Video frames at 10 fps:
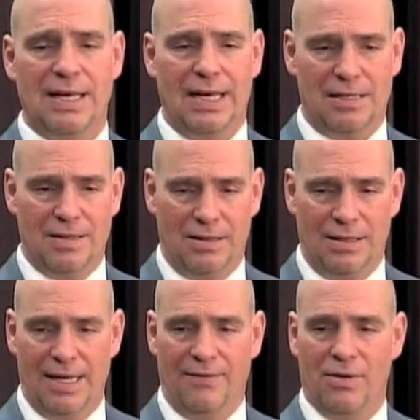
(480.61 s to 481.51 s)
at the
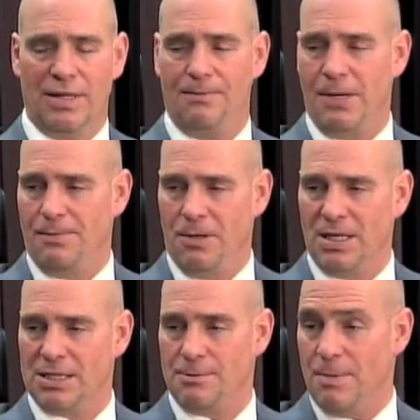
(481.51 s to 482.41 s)
level that people
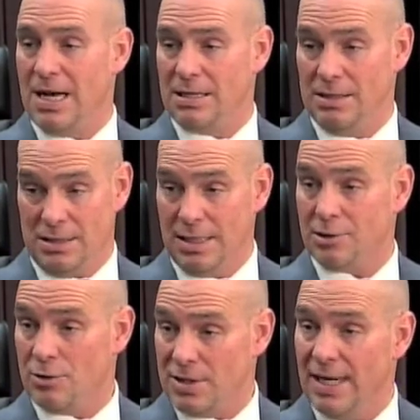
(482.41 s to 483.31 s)
expected
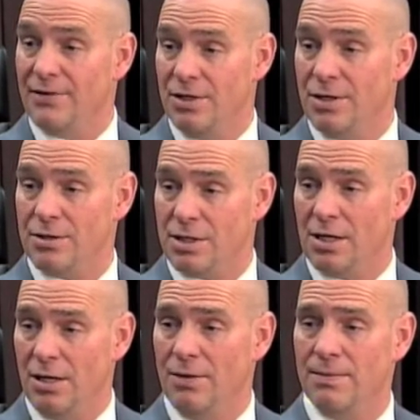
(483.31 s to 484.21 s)
6 or 7 years
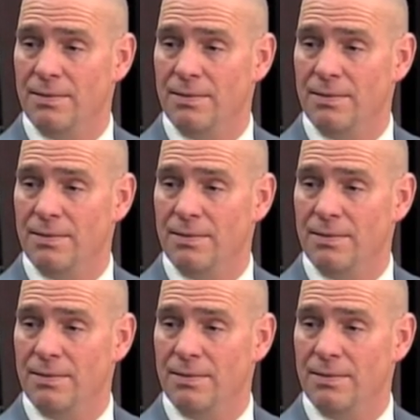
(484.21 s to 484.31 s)
ago.